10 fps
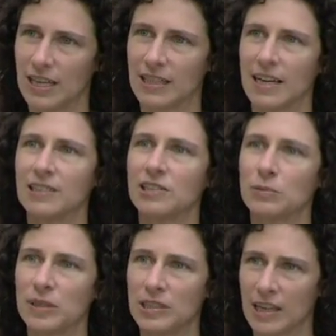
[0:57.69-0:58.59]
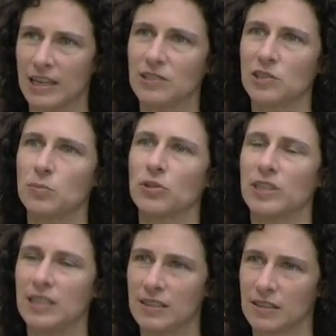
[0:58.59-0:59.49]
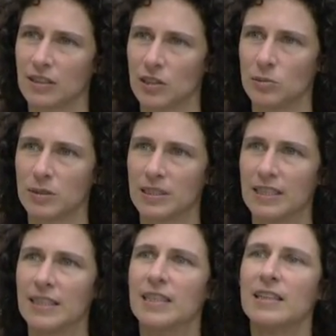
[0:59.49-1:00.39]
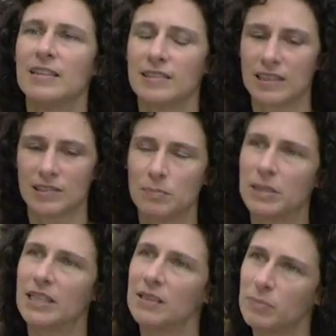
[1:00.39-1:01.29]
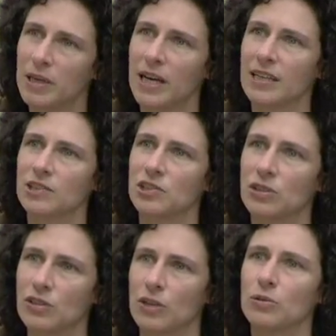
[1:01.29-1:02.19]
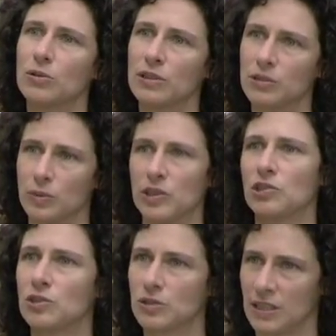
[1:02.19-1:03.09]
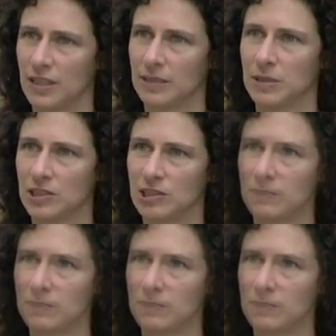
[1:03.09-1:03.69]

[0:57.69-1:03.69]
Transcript: And as it retains more heat globally, this big impacts on local and regional climates.